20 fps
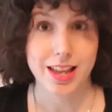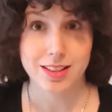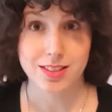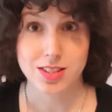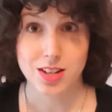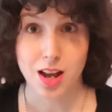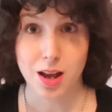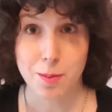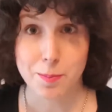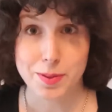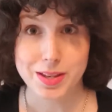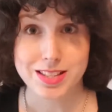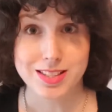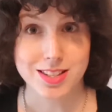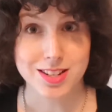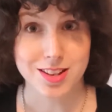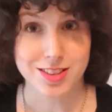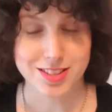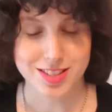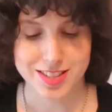Next
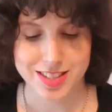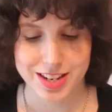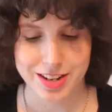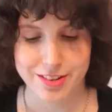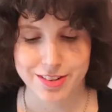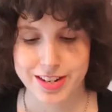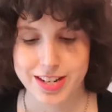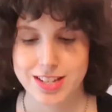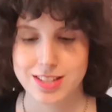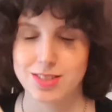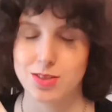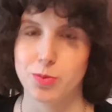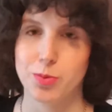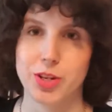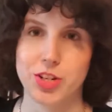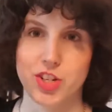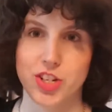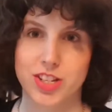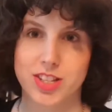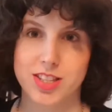up is another
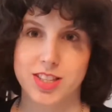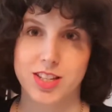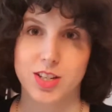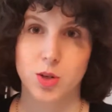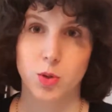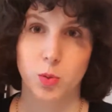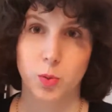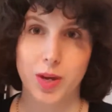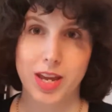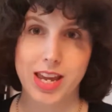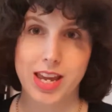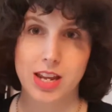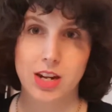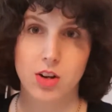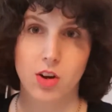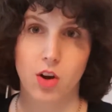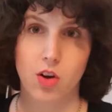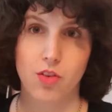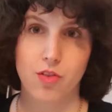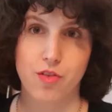series, which is The
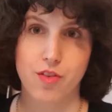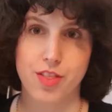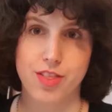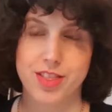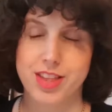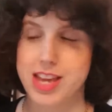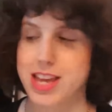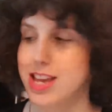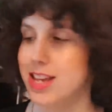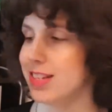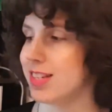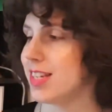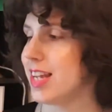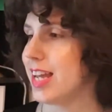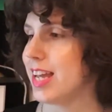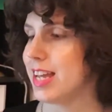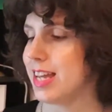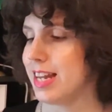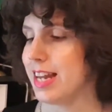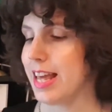Queen of
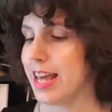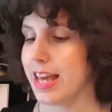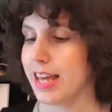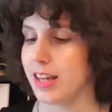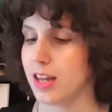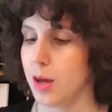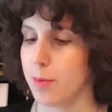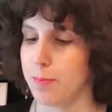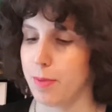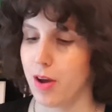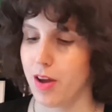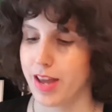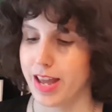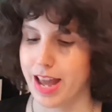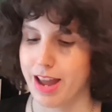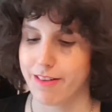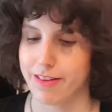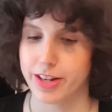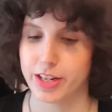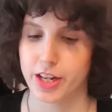the Tearling
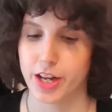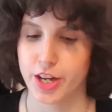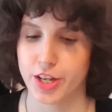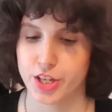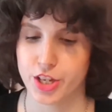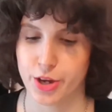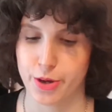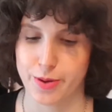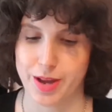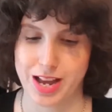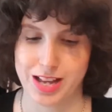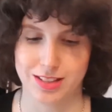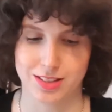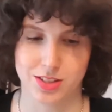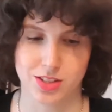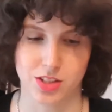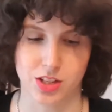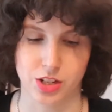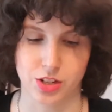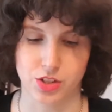by Erika
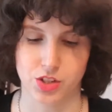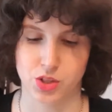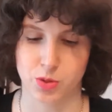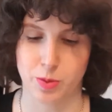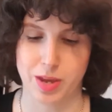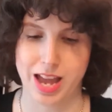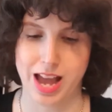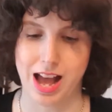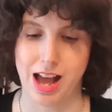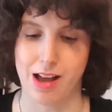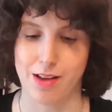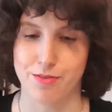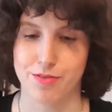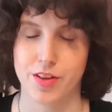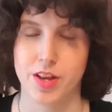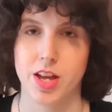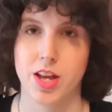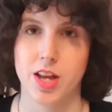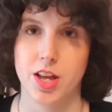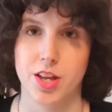Johansen. So we
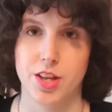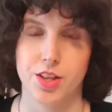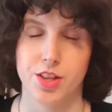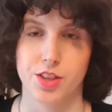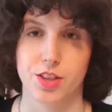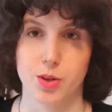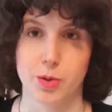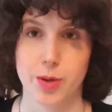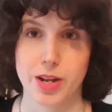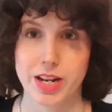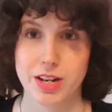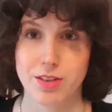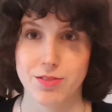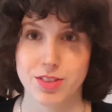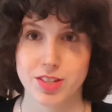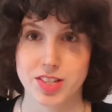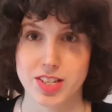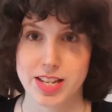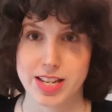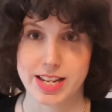have The
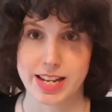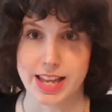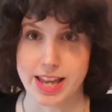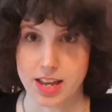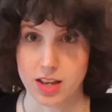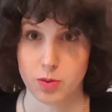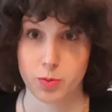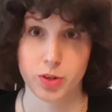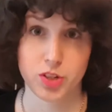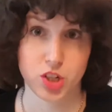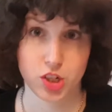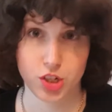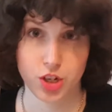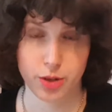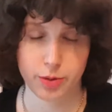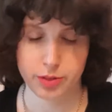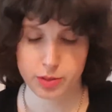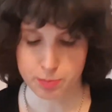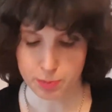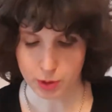Queen of the Tearling,
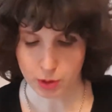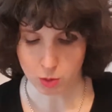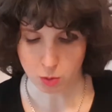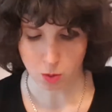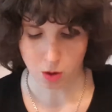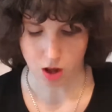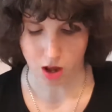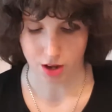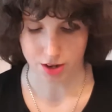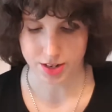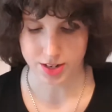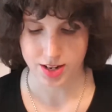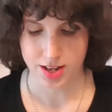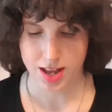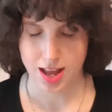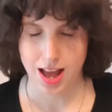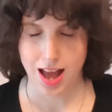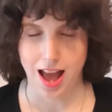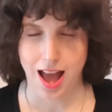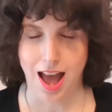which I know is book
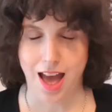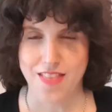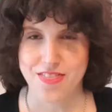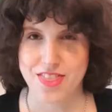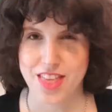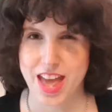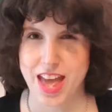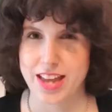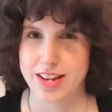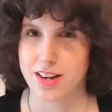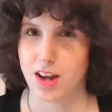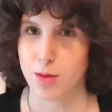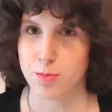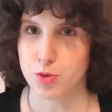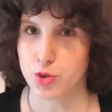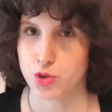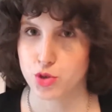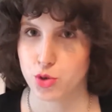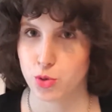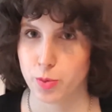one, and
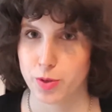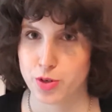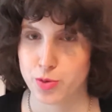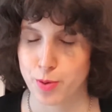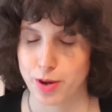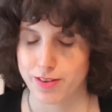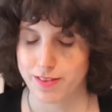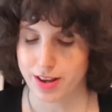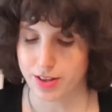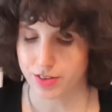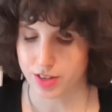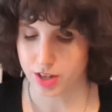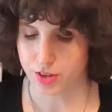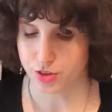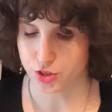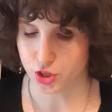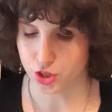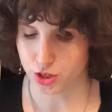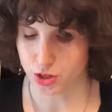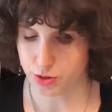then I'm not sure which way
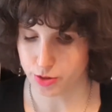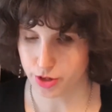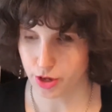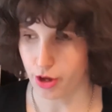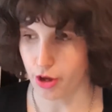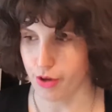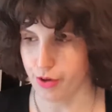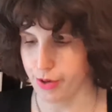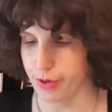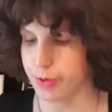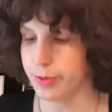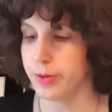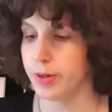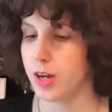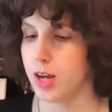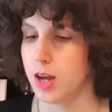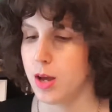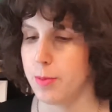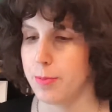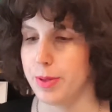around the other two
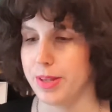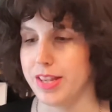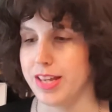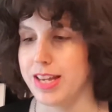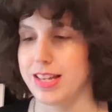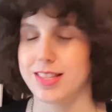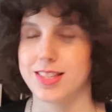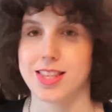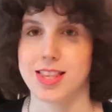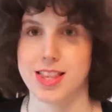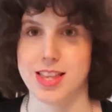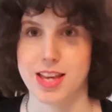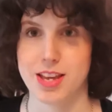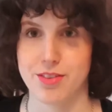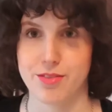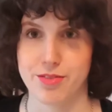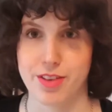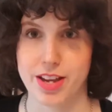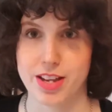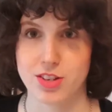go, but it's
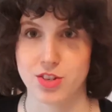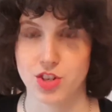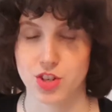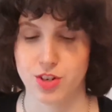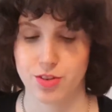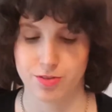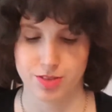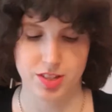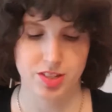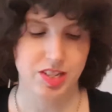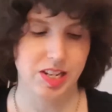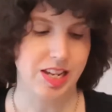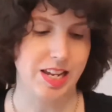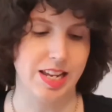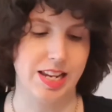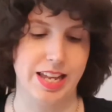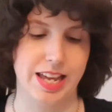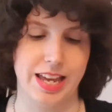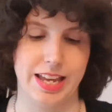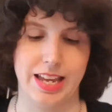the invasion of
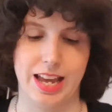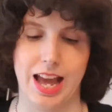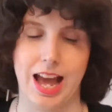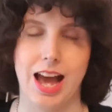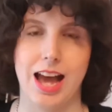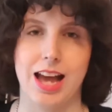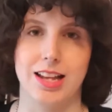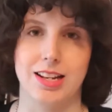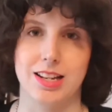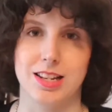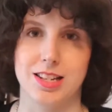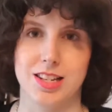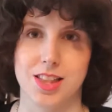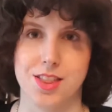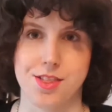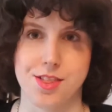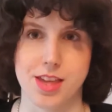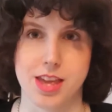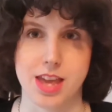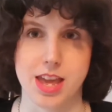the Tearling
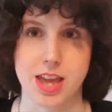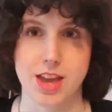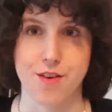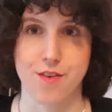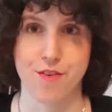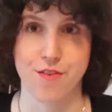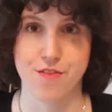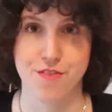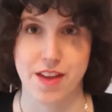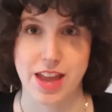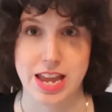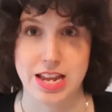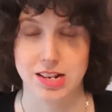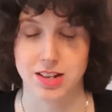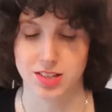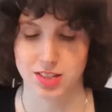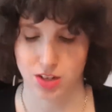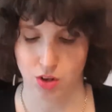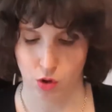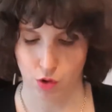and the
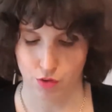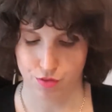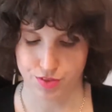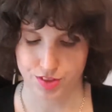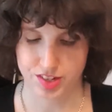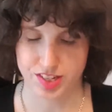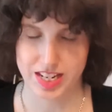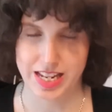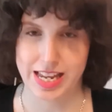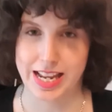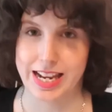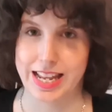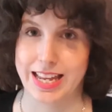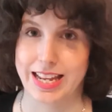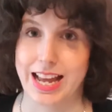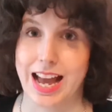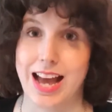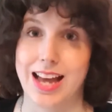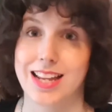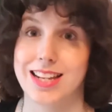fate of the
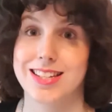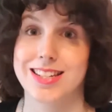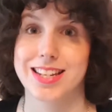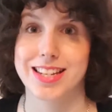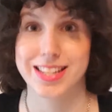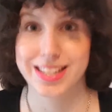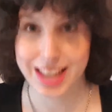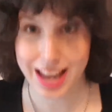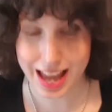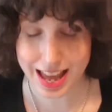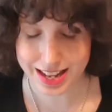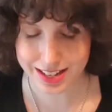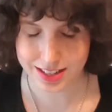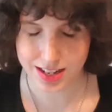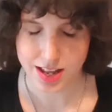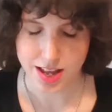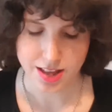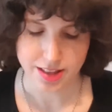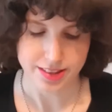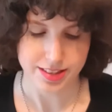Tearling. And
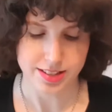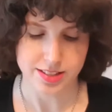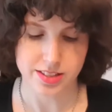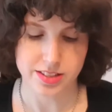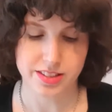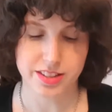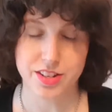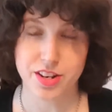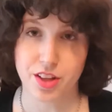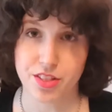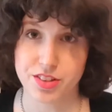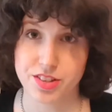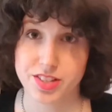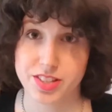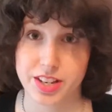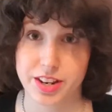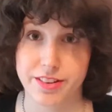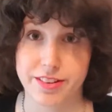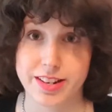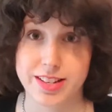again, this is
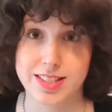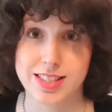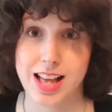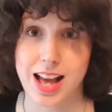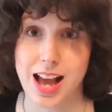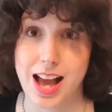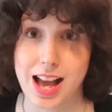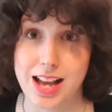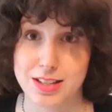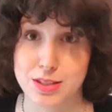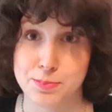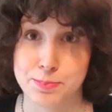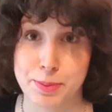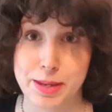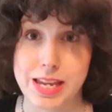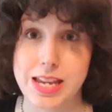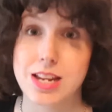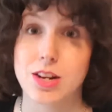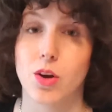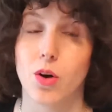another series that
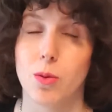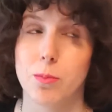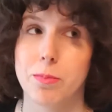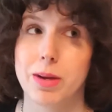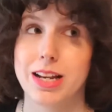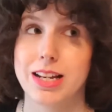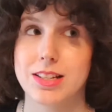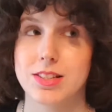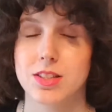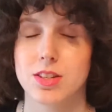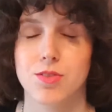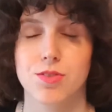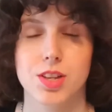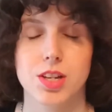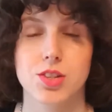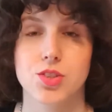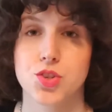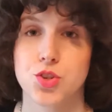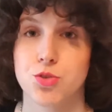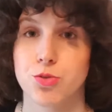has been on my
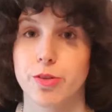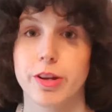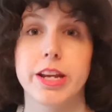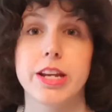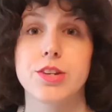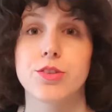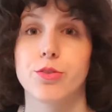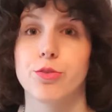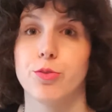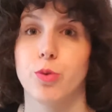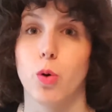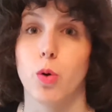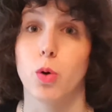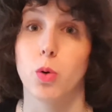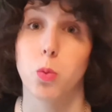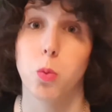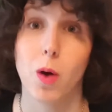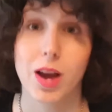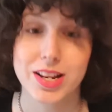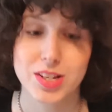list of things to read
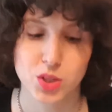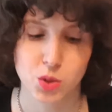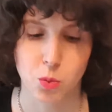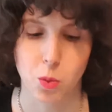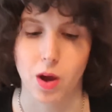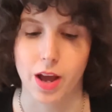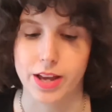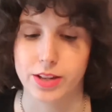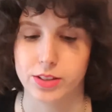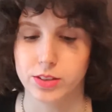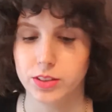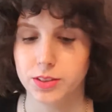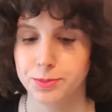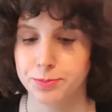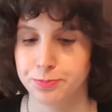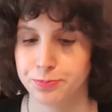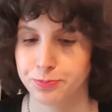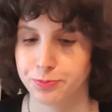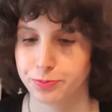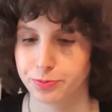for quite a
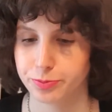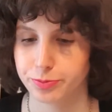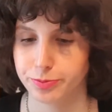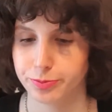while.